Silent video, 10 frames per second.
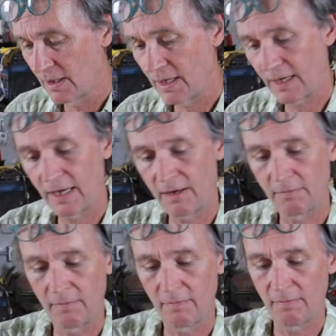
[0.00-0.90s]

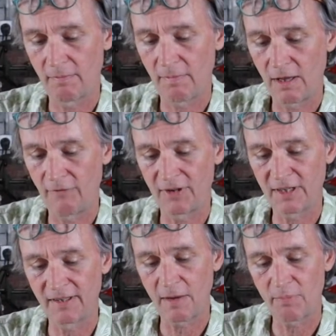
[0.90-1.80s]
Again, if it's a
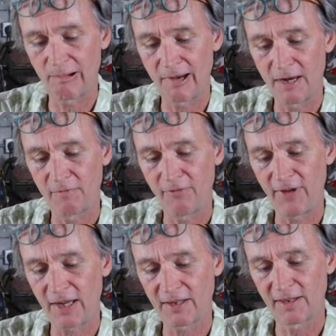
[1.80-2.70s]
temporary
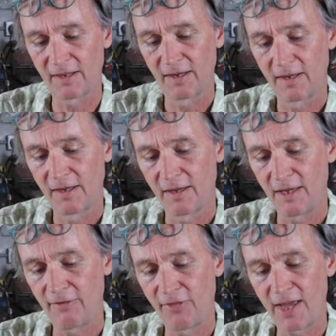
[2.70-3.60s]
fix,
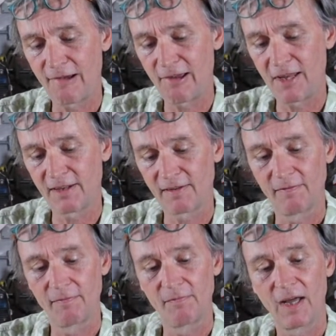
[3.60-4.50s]
if there is
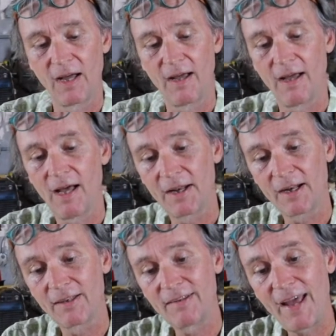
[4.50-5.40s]
a
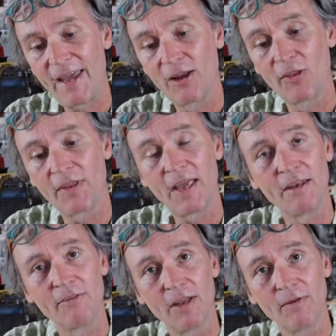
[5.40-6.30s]
little tail on the end
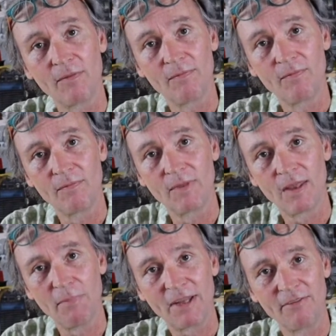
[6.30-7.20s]
of it,
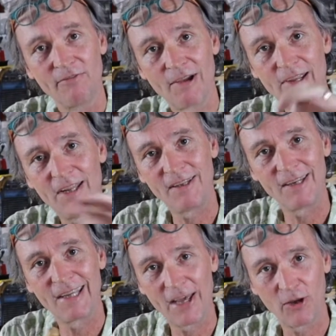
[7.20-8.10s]
it makes it very easy to
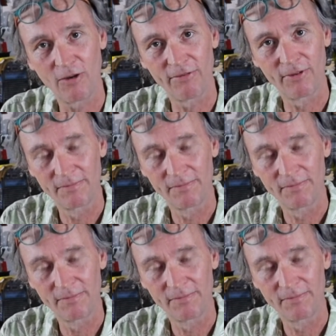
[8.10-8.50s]
get off.